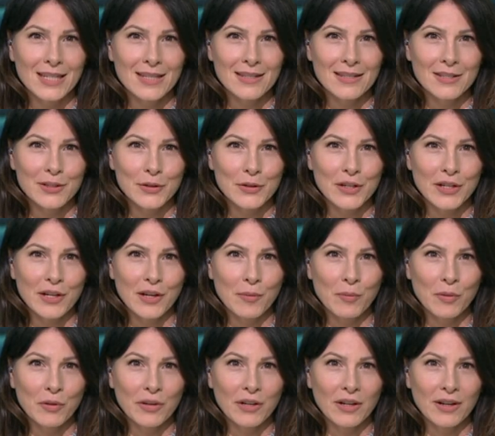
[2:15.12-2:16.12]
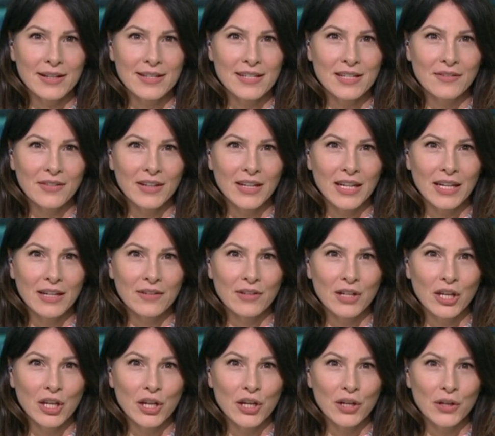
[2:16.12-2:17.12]
Still to come on the ITV
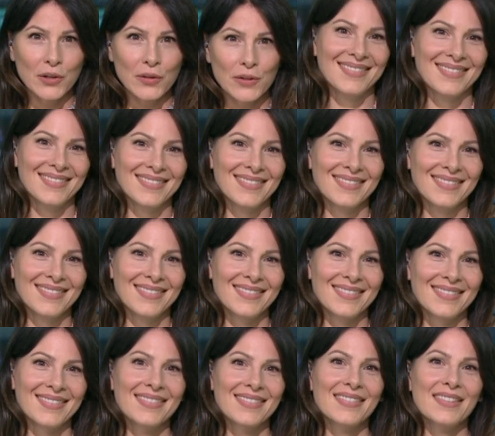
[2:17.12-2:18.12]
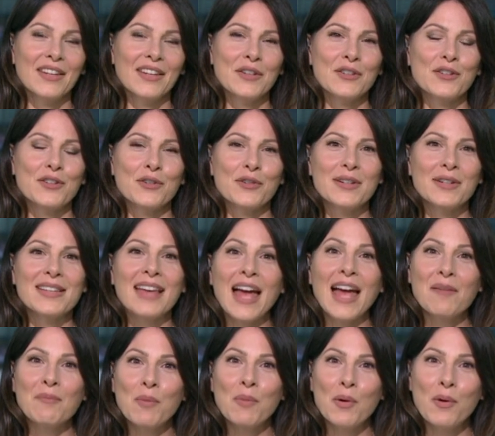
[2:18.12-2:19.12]
Evening News. Those stories
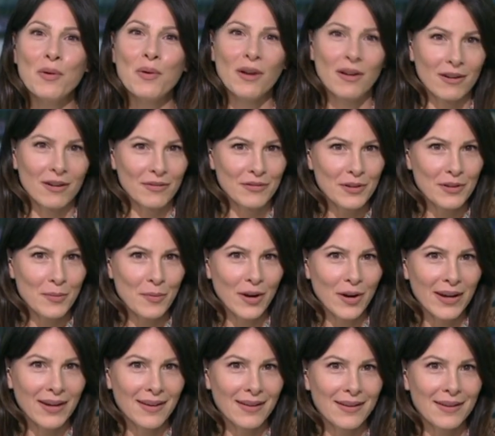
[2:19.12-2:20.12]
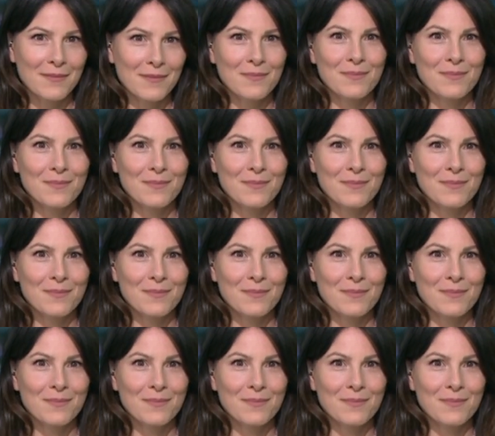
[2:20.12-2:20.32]
and more after the break.